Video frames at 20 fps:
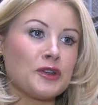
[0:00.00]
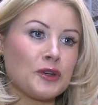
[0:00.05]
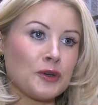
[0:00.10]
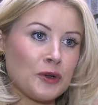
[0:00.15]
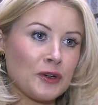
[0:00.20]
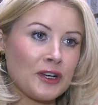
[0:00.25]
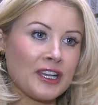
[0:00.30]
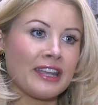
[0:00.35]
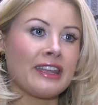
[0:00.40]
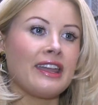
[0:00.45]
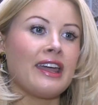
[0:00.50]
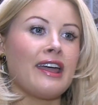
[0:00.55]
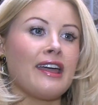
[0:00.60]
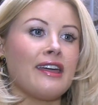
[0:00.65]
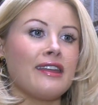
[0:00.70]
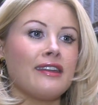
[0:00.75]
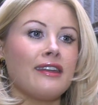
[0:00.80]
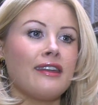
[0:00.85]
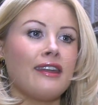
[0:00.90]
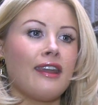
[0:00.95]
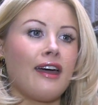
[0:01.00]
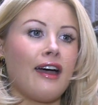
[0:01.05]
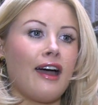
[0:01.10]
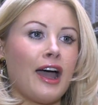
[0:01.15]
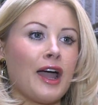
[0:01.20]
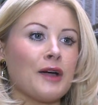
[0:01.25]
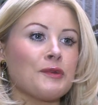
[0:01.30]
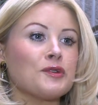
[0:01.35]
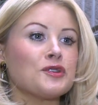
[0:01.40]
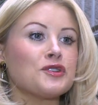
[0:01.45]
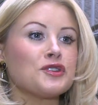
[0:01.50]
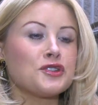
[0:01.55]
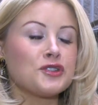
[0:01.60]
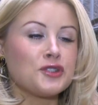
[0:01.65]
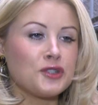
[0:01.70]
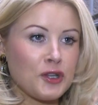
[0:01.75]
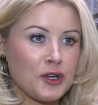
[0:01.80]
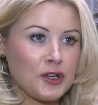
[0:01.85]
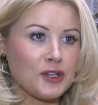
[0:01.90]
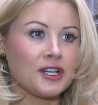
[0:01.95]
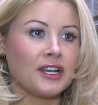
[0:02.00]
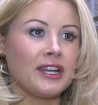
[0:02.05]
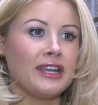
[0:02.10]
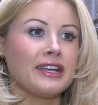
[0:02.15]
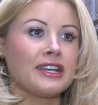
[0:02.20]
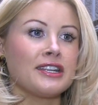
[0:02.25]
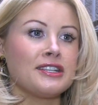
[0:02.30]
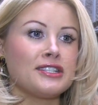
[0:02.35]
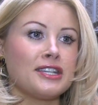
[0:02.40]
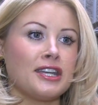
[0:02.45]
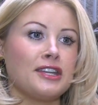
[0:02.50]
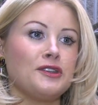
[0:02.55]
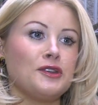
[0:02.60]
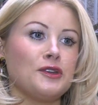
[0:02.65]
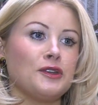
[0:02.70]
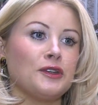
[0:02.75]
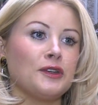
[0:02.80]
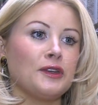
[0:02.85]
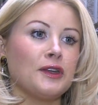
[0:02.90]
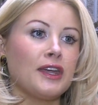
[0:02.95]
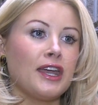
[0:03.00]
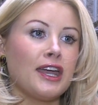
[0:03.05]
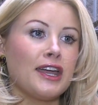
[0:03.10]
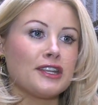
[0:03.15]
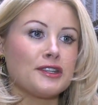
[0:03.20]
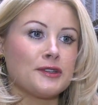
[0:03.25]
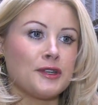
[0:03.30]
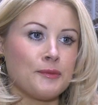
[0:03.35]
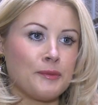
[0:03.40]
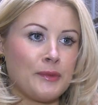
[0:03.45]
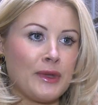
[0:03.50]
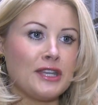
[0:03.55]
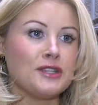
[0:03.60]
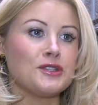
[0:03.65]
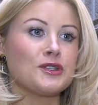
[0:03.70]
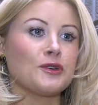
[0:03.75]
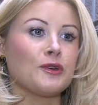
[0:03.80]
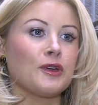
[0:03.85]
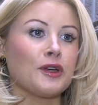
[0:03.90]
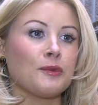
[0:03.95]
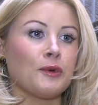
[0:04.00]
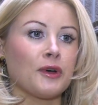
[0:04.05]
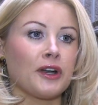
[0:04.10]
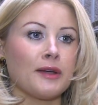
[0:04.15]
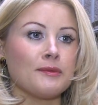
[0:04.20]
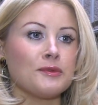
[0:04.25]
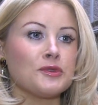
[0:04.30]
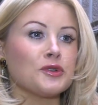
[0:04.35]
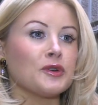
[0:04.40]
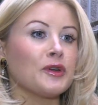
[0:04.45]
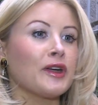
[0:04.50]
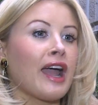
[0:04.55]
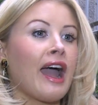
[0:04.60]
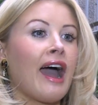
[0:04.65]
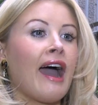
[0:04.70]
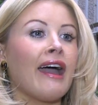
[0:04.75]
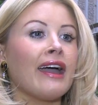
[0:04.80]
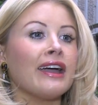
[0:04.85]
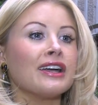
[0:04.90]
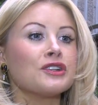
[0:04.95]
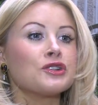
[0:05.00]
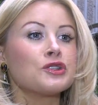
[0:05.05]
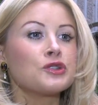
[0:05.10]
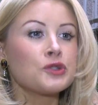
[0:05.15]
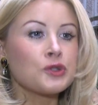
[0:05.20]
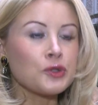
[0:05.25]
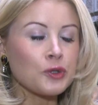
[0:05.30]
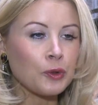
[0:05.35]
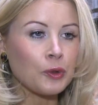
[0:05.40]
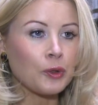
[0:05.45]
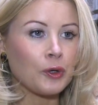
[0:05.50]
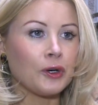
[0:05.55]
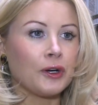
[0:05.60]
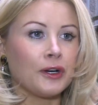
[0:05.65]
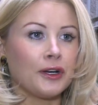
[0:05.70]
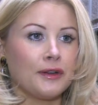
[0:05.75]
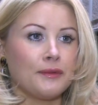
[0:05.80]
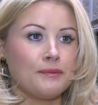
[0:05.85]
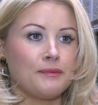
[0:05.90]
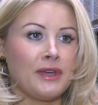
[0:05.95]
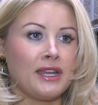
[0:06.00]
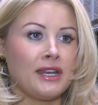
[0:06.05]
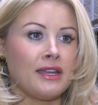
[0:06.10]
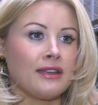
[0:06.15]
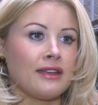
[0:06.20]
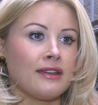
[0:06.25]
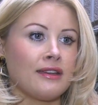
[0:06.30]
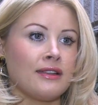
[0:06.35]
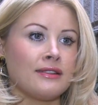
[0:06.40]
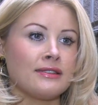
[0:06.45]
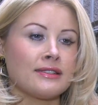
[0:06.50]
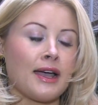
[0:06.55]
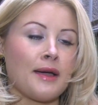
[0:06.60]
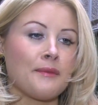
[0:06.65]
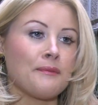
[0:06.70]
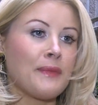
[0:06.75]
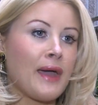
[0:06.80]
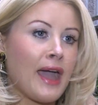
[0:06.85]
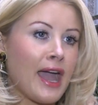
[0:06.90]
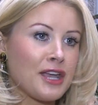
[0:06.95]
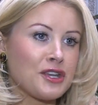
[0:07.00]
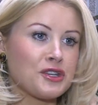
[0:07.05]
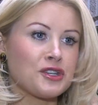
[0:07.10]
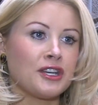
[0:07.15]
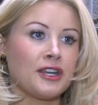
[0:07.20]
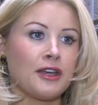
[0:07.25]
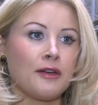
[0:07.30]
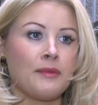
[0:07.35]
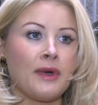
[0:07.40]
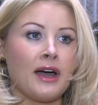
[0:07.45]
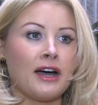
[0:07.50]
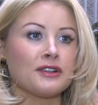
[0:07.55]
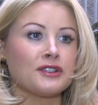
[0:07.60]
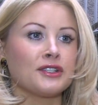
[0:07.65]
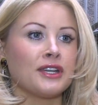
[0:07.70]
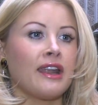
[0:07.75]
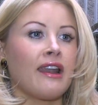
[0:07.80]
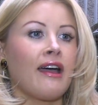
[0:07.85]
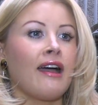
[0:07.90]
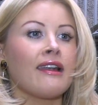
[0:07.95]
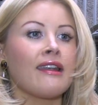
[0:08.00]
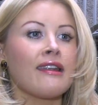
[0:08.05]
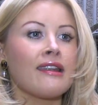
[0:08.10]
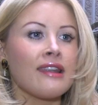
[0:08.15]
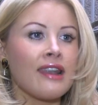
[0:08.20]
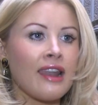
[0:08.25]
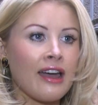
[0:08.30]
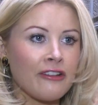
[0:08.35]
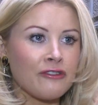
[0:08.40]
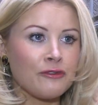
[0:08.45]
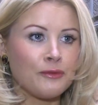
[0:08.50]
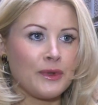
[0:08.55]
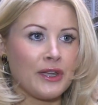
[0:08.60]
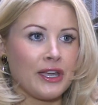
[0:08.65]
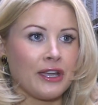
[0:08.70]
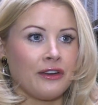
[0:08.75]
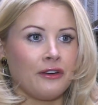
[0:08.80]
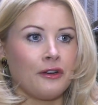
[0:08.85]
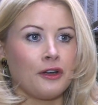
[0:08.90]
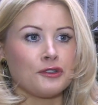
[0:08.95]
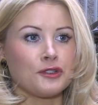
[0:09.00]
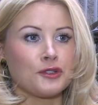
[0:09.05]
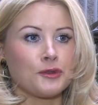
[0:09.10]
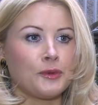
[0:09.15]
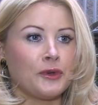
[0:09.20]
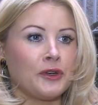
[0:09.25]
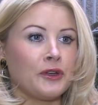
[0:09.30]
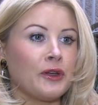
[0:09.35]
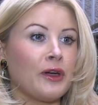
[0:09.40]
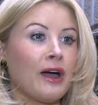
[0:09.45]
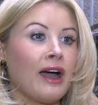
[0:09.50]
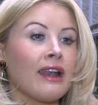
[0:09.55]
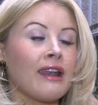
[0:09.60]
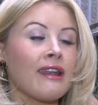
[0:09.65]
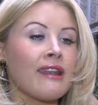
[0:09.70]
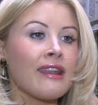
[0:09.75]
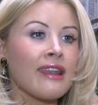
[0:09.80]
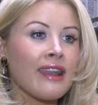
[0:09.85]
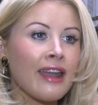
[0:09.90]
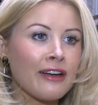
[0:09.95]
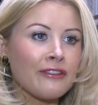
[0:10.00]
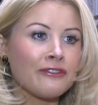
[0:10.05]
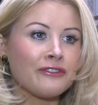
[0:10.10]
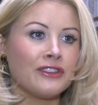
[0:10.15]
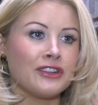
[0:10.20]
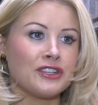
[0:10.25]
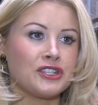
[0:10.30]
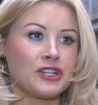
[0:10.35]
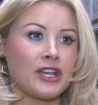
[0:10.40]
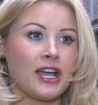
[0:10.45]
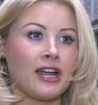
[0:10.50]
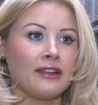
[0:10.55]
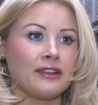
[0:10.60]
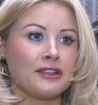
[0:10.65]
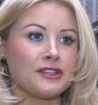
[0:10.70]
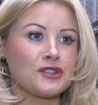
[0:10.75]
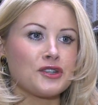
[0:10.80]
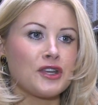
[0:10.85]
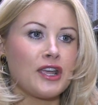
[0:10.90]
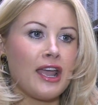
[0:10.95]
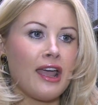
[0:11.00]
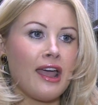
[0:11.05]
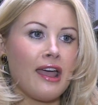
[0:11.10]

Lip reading: it all again, I would certainly continue to be doing what I'm doing. I adore MediKids. I'm passionate about it. I love being an entrepreneur. I love the challenge.